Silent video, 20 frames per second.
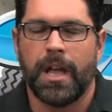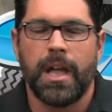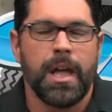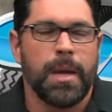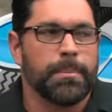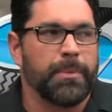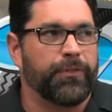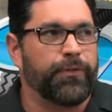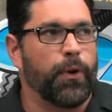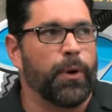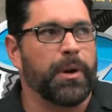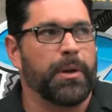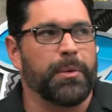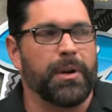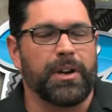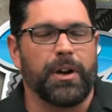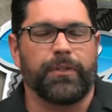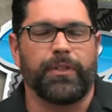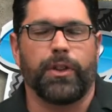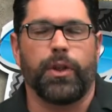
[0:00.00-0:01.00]
Before we
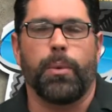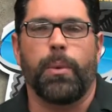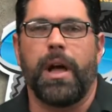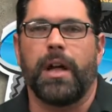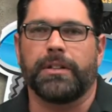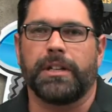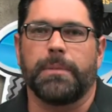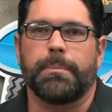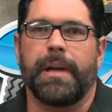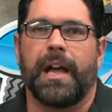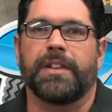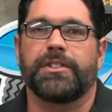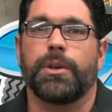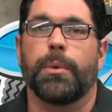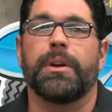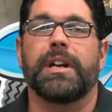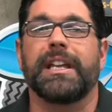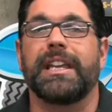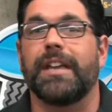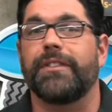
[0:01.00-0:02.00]
run over the welding bench, I
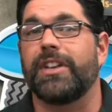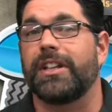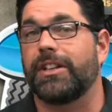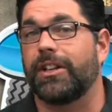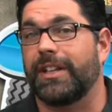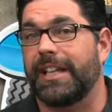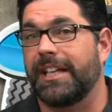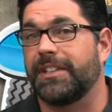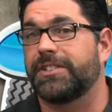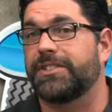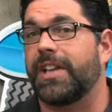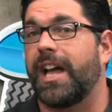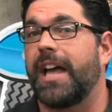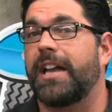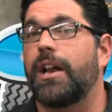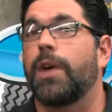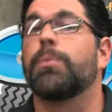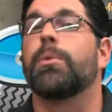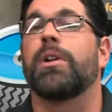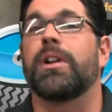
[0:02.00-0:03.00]
want to give you a little
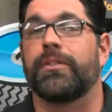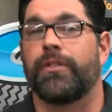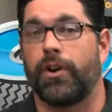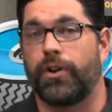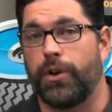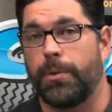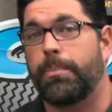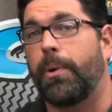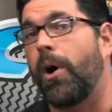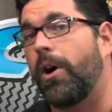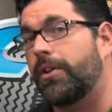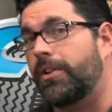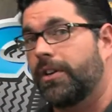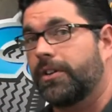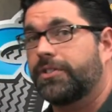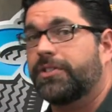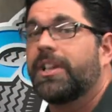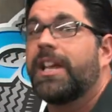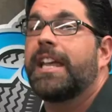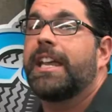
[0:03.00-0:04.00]
insight on one of our new
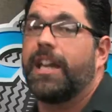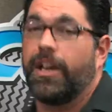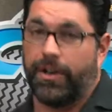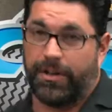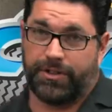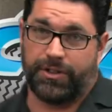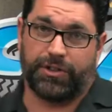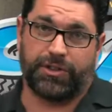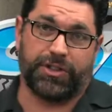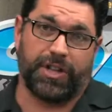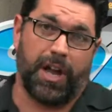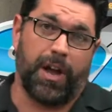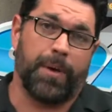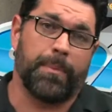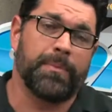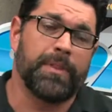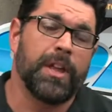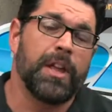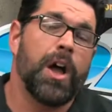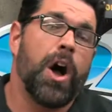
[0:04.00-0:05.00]
partners here at the show.
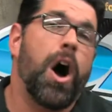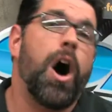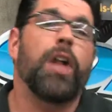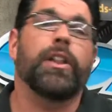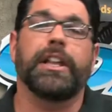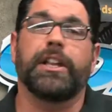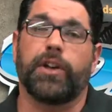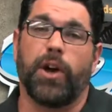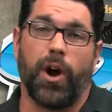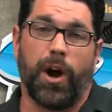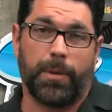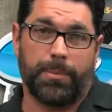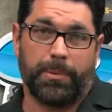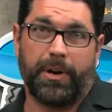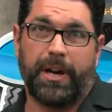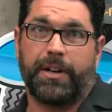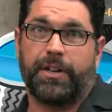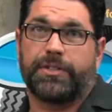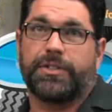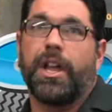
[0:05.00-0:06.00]
Holley
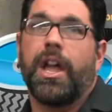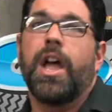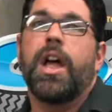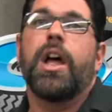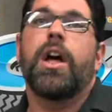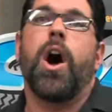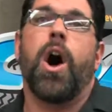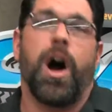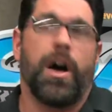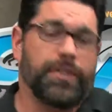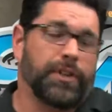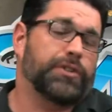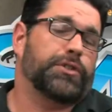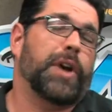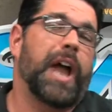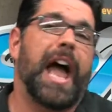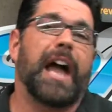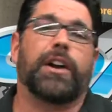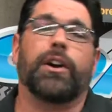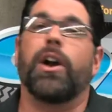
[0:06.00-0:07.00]
Carburetors. On the
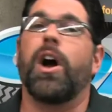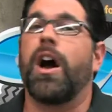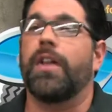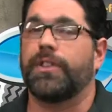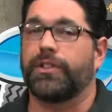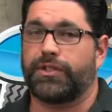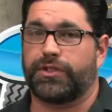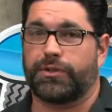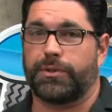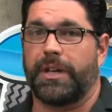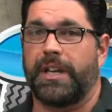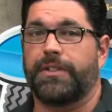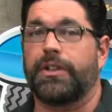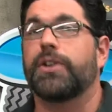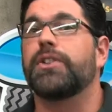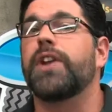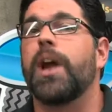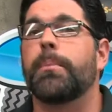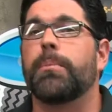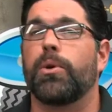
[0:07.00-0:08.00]
track or on the street, their
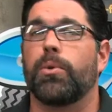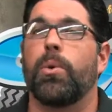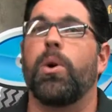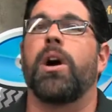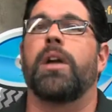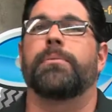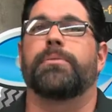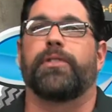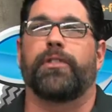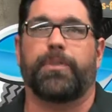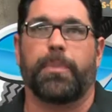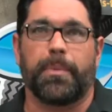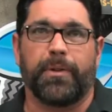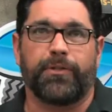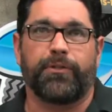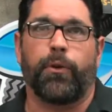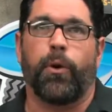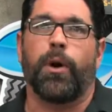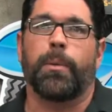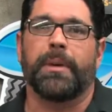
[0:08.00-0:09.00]
number one for
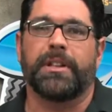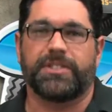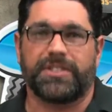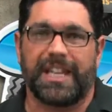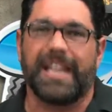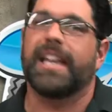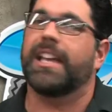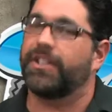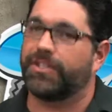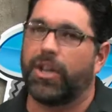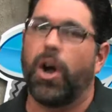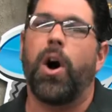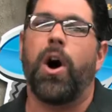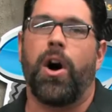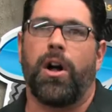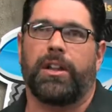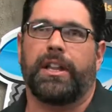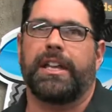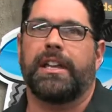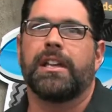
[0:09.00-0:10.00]
performance is
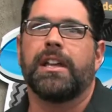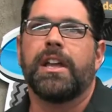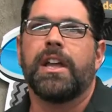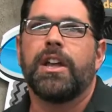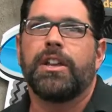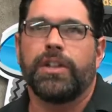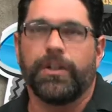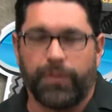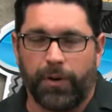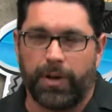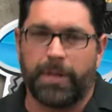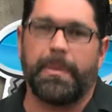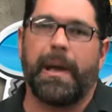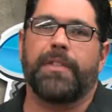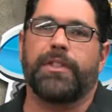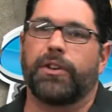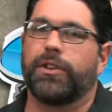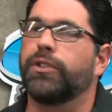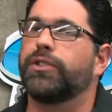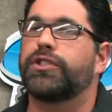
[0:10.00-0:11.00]
Holley. You've heard about
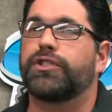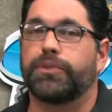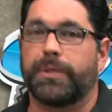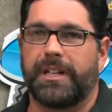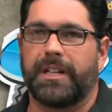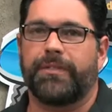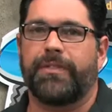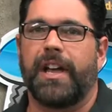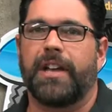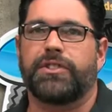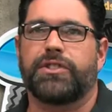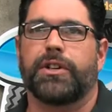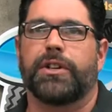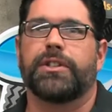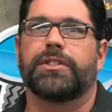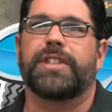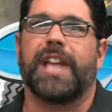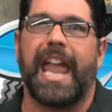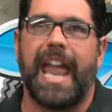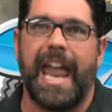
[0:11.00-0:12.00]
their new street adventures,